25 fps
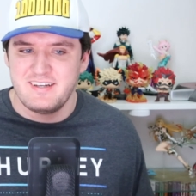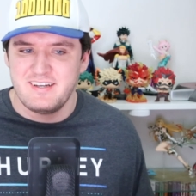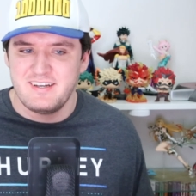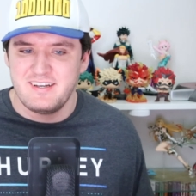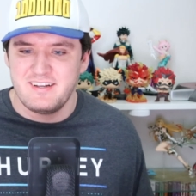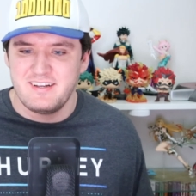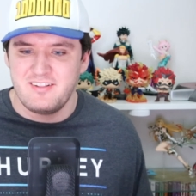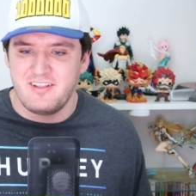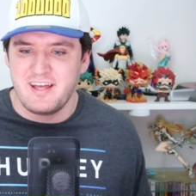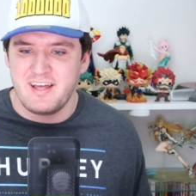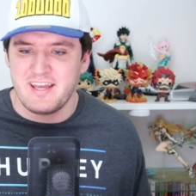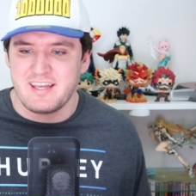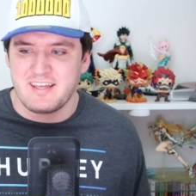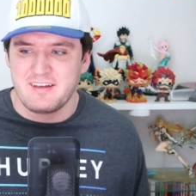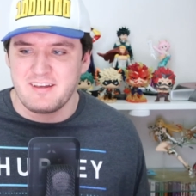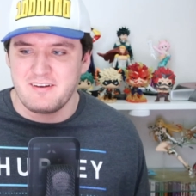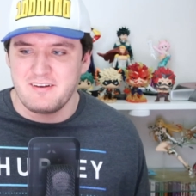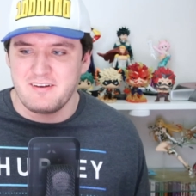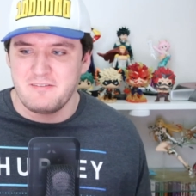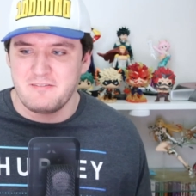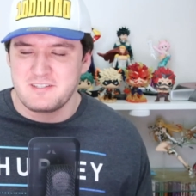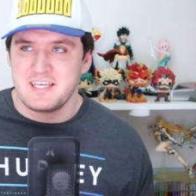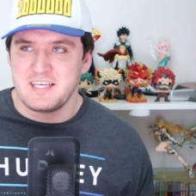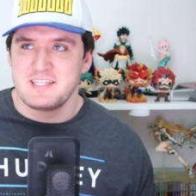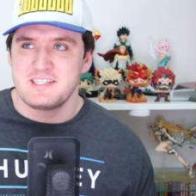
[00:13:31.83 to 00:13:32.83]
like
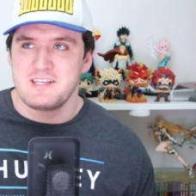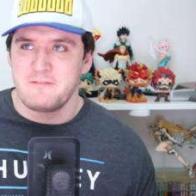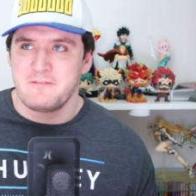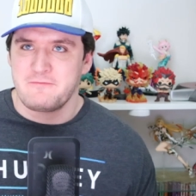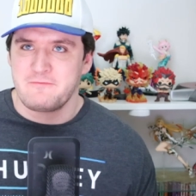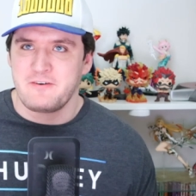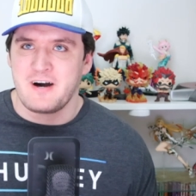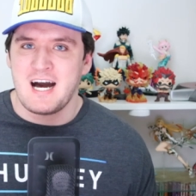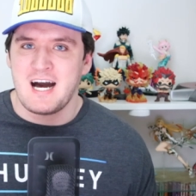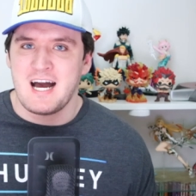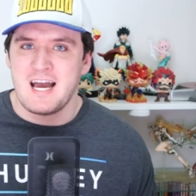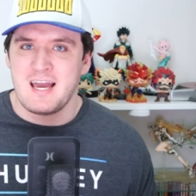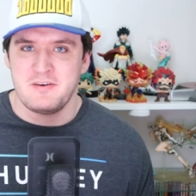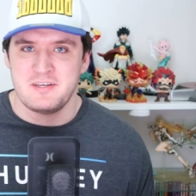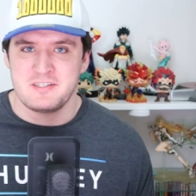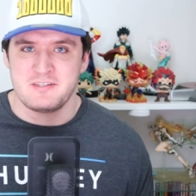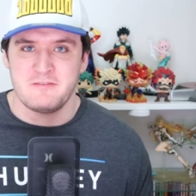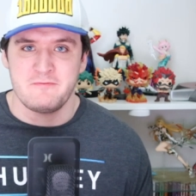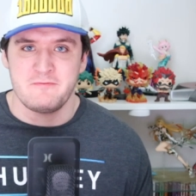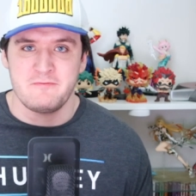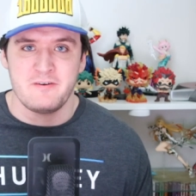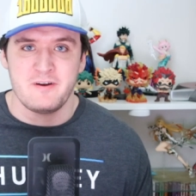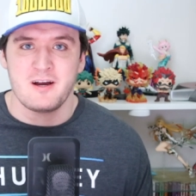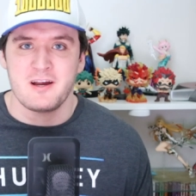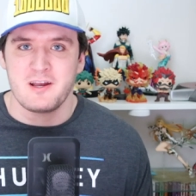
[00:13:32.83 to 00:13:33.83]
season five is a
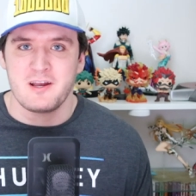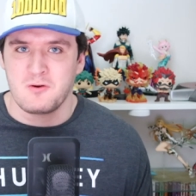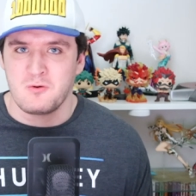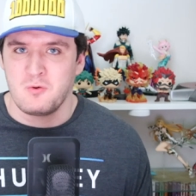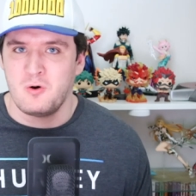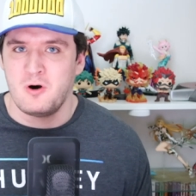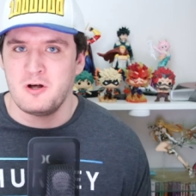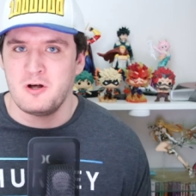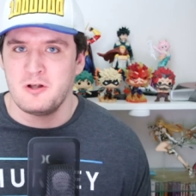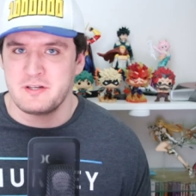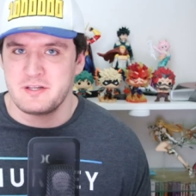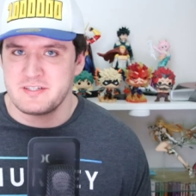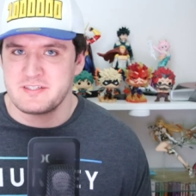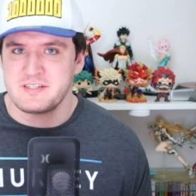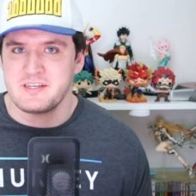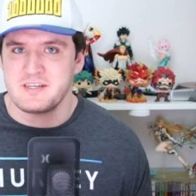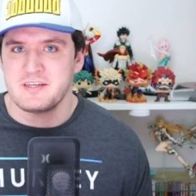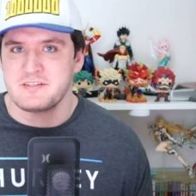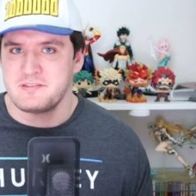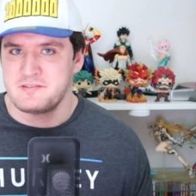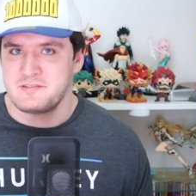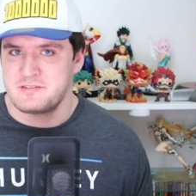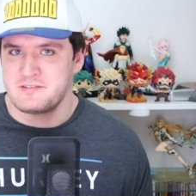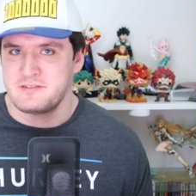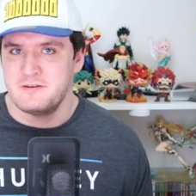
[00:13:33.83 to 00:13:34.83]
very quality
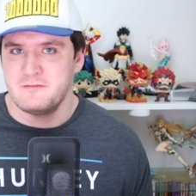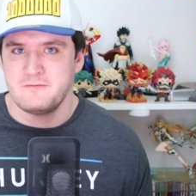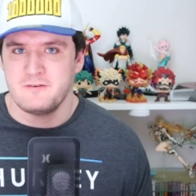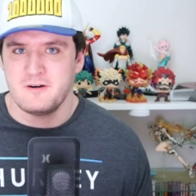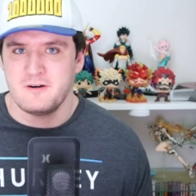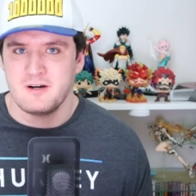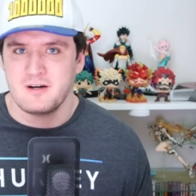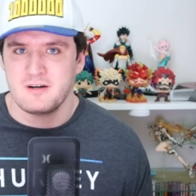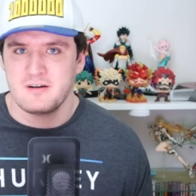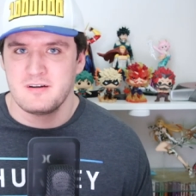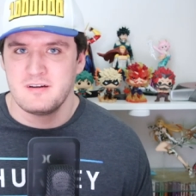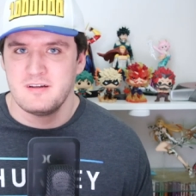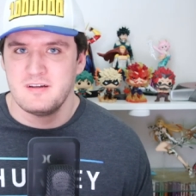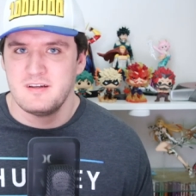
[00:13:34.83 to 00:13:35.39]
season so far.